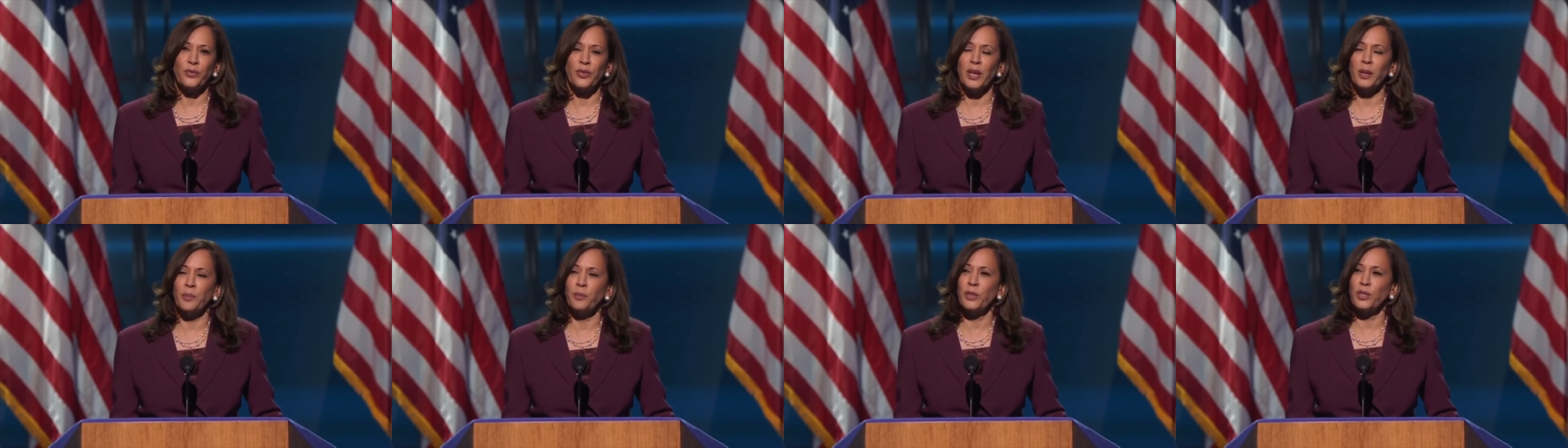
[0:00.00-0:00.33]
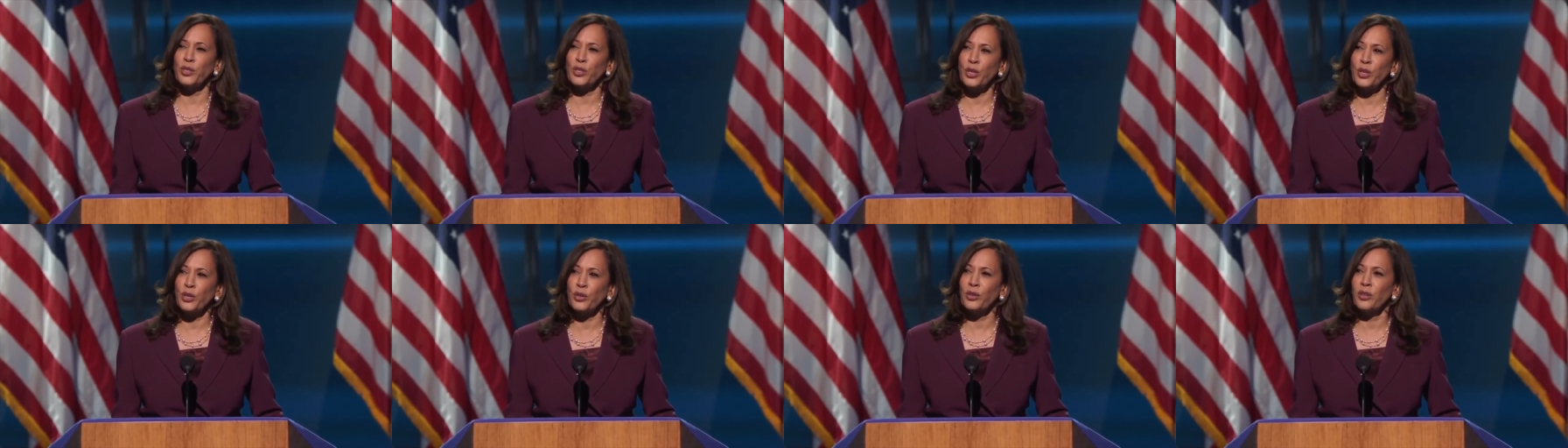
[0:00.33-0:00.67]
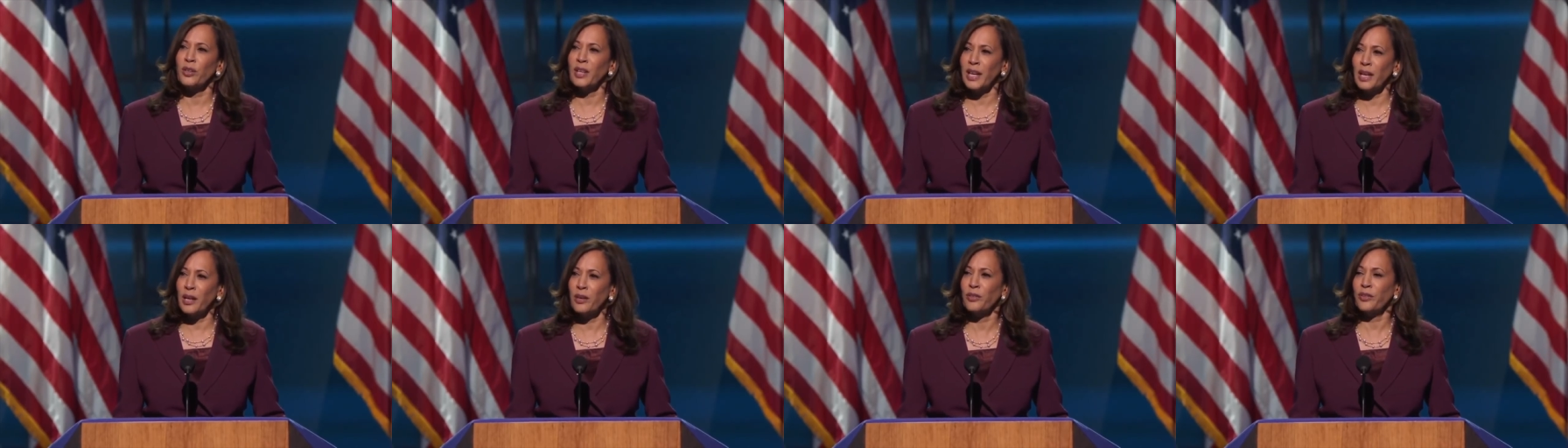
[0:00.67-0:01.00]
and maternal
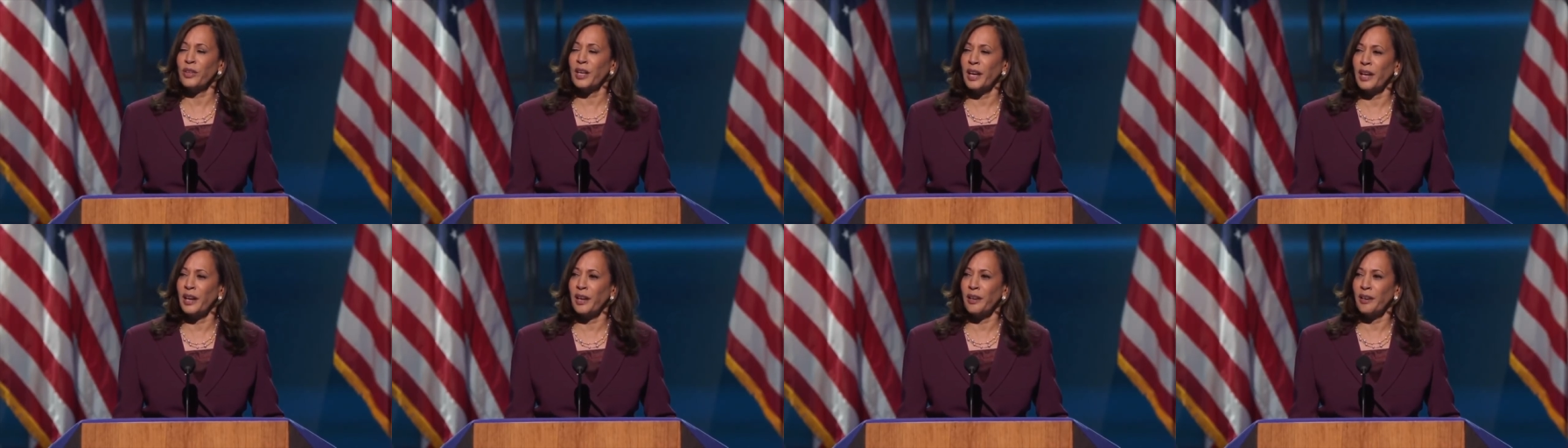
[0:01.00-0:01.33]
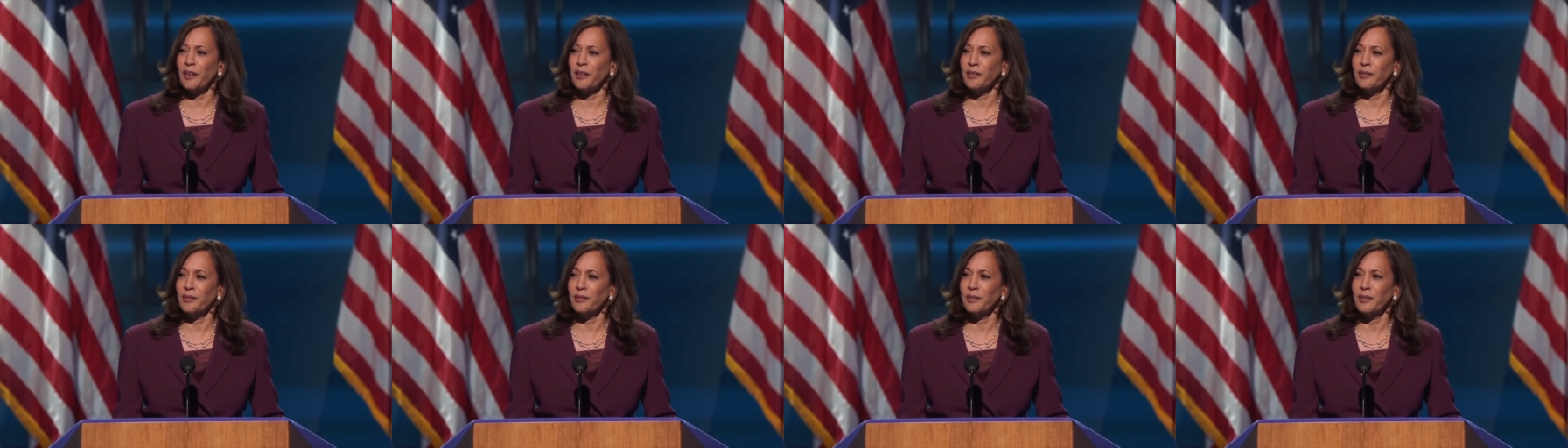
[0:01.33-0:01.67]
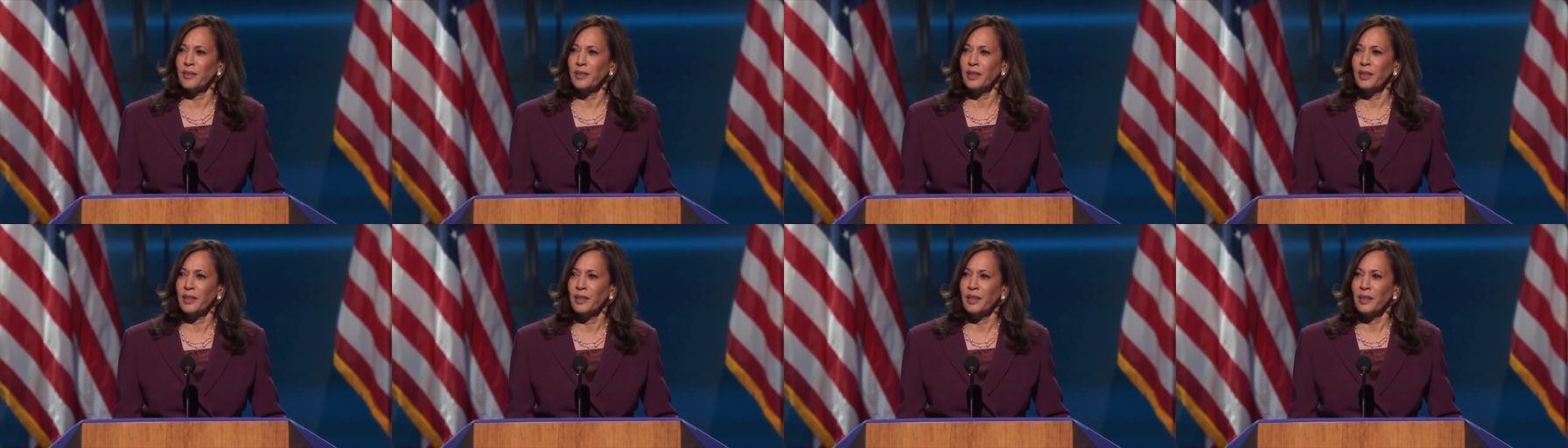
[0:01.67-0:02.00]
health care,
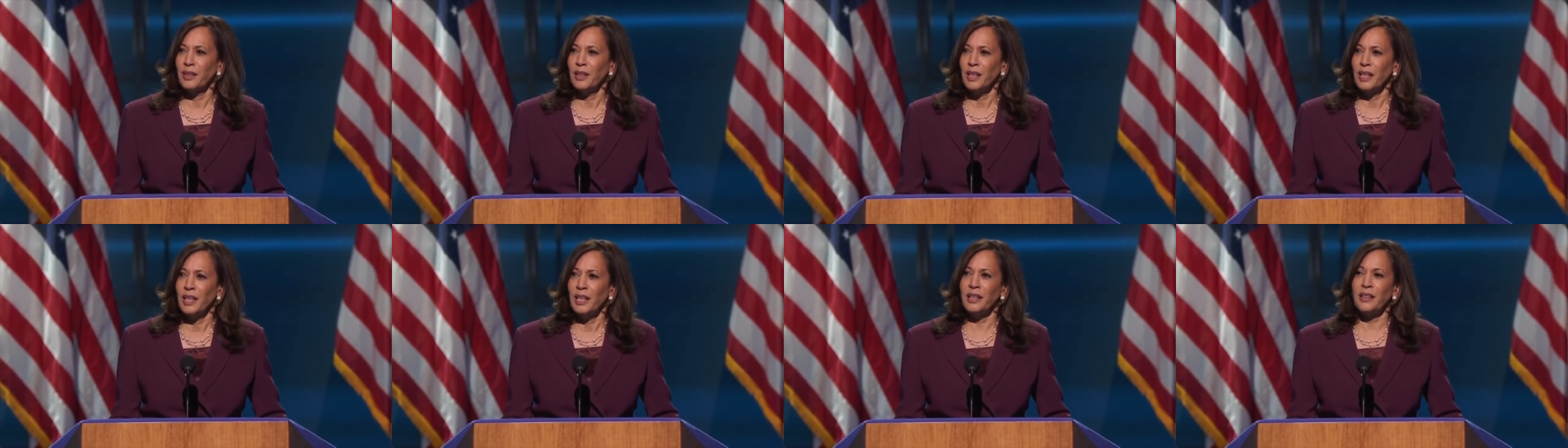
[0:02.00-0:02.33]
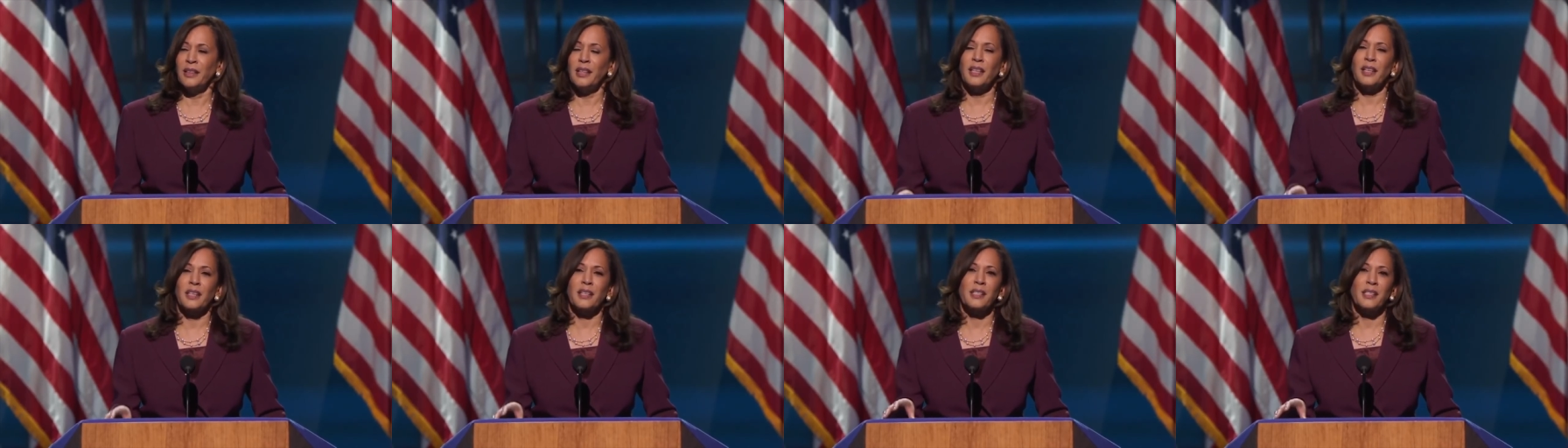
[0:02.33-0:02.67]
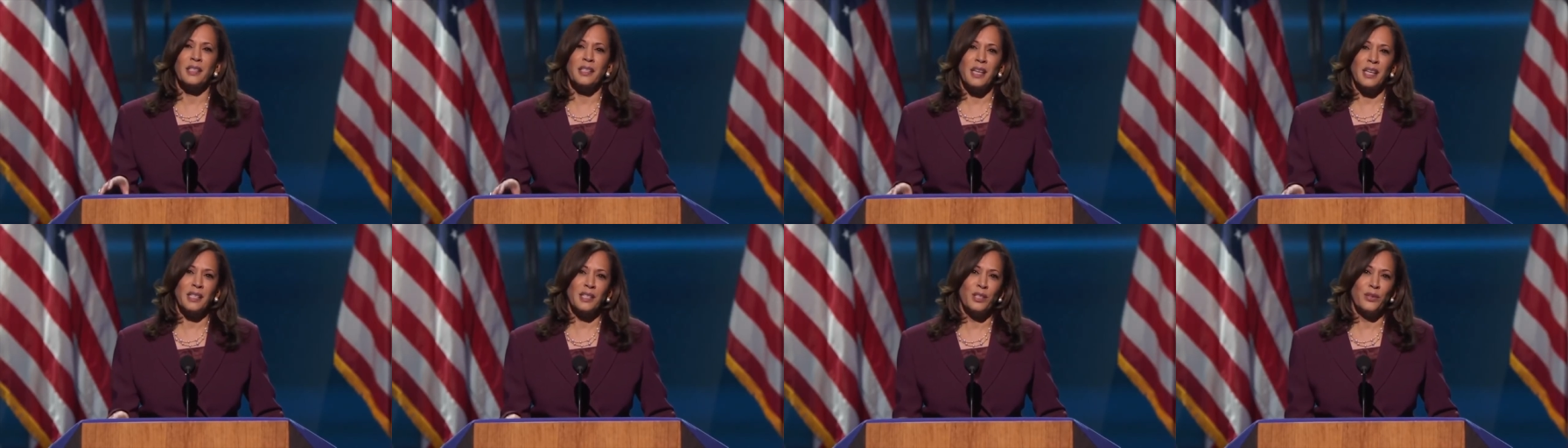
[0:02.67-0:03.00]
in the
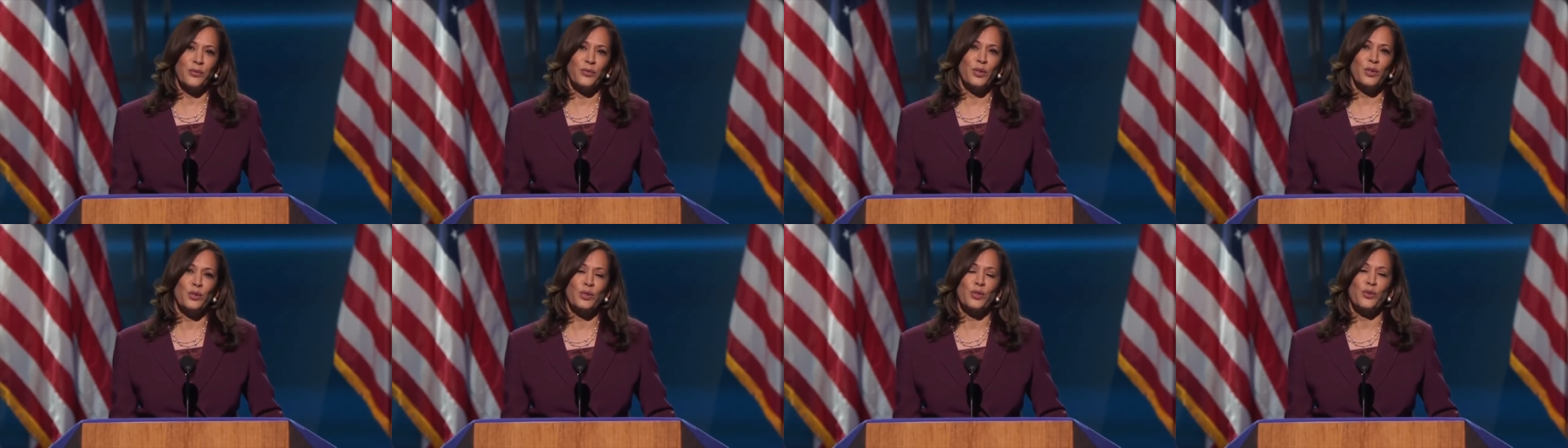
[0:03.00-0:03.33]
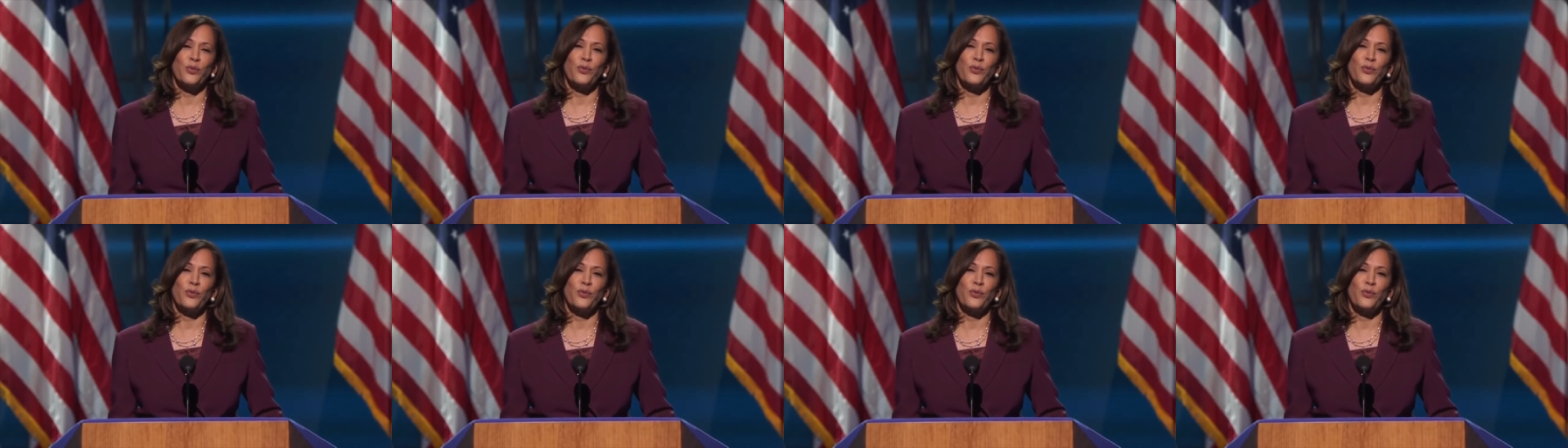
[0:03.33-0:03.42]
excessive use of